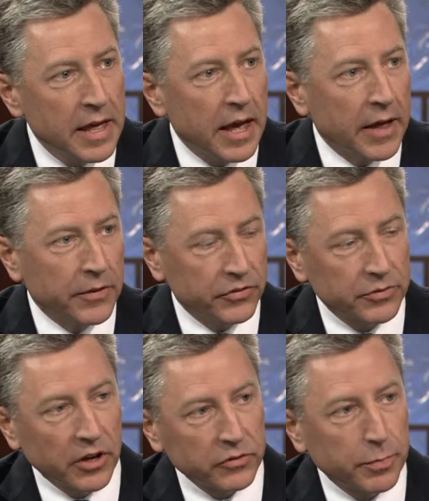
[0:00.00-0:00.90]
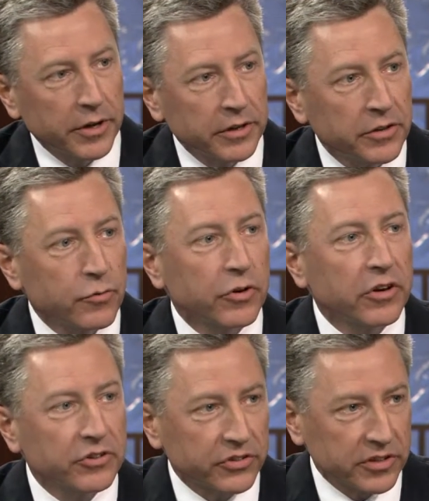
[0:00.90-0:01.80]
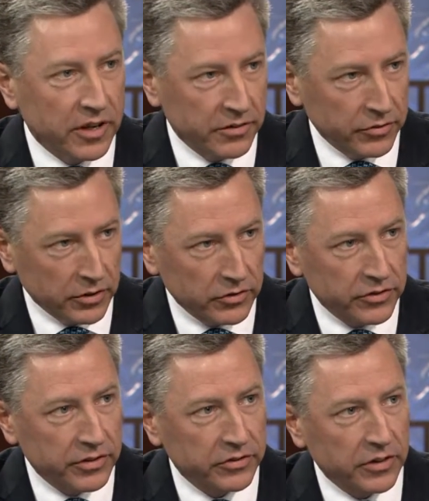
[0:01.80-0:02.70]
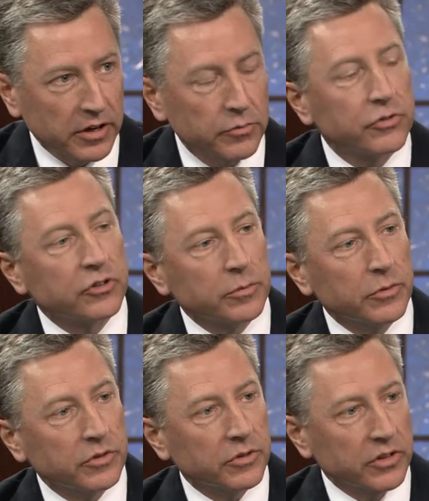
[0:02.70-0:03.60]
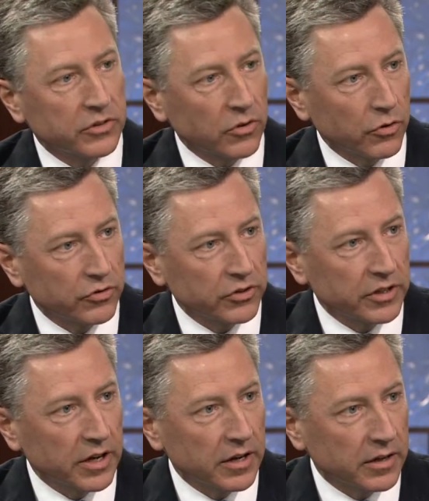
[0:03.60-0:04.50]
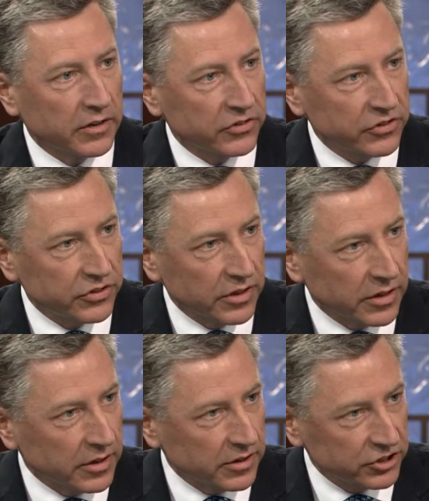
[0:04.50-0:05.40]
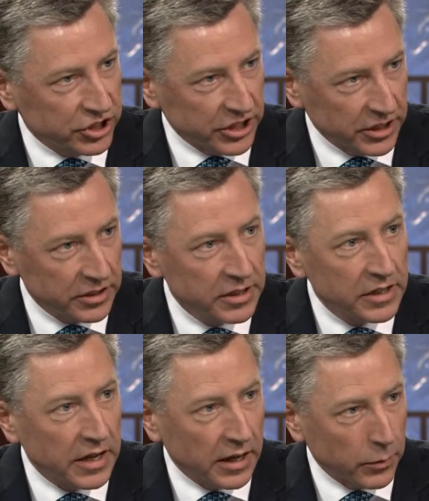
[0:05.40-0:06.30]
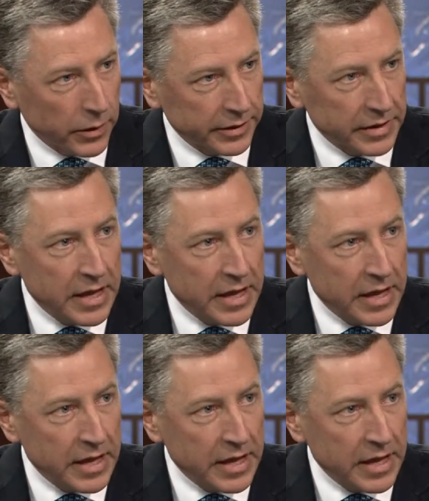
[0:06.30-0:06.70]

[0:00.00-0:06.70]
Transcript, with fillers: And this does play into the religious conflict because the Assad regime is, is largely uh, uh, Shia, Alawite.